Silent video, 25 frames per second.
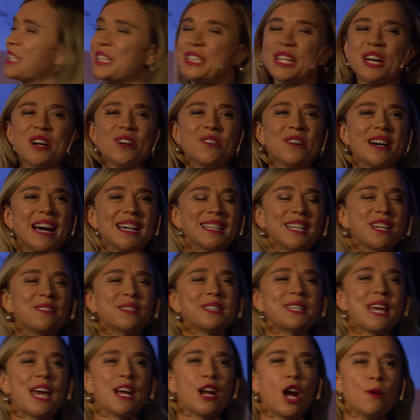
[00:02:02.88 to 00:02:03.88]
So as I was
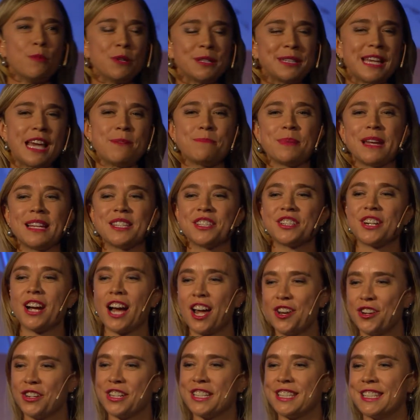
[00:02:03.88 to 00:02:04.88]
saying, Homo sapiens are
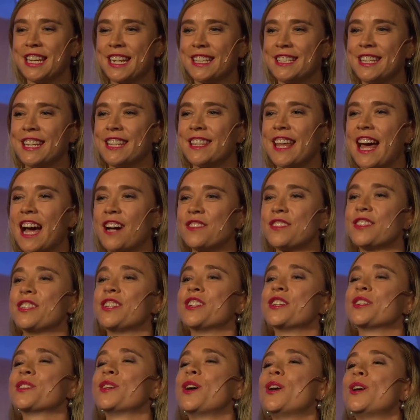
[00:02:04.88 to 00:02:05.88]
160,000
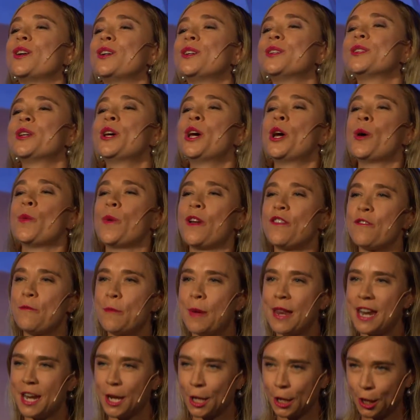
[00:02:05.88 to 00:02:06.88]
years old. We've
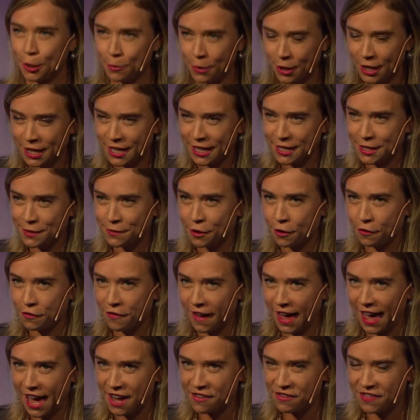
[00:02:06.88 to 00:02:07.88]
been in communities for
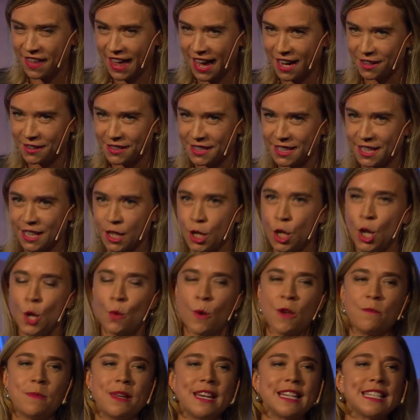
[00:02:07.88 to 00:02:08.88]
5,000.
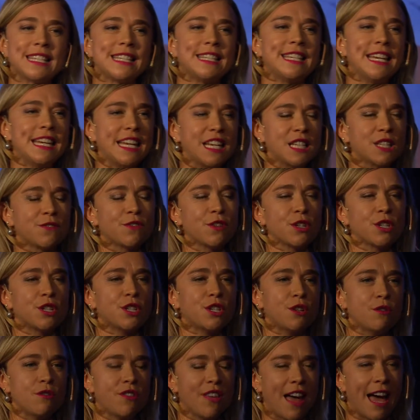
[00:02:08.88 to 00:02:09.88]
We've been in cities for
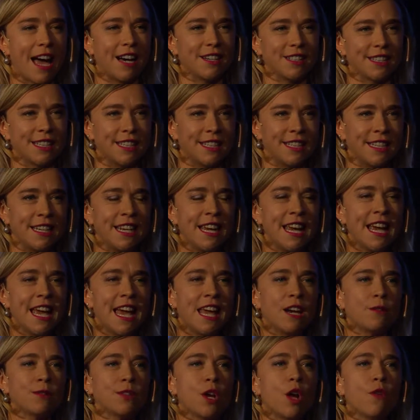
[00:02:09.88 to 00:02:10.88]
2,000. And
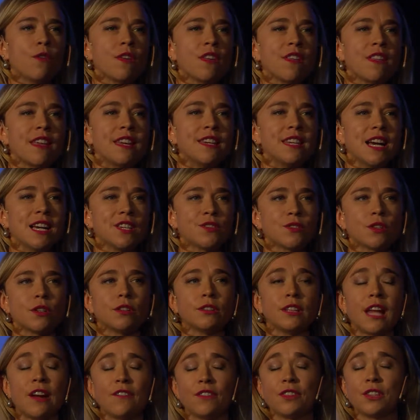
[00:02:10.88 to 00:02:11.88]
it was only the
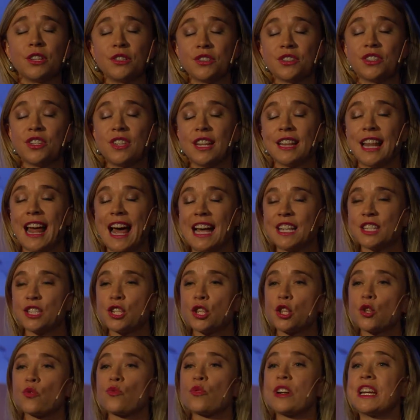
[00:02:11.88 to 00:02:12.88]
Industrial Revolution the last
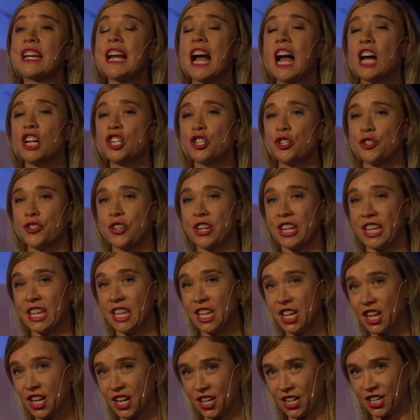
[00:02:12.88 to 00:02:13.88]
300
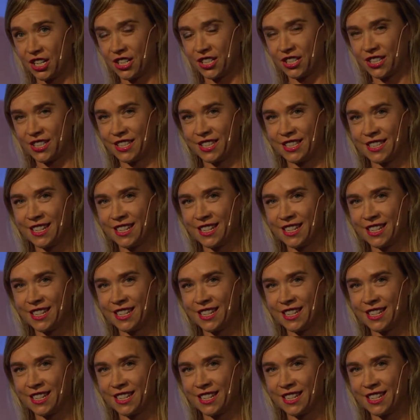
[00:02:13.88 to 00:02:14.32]
years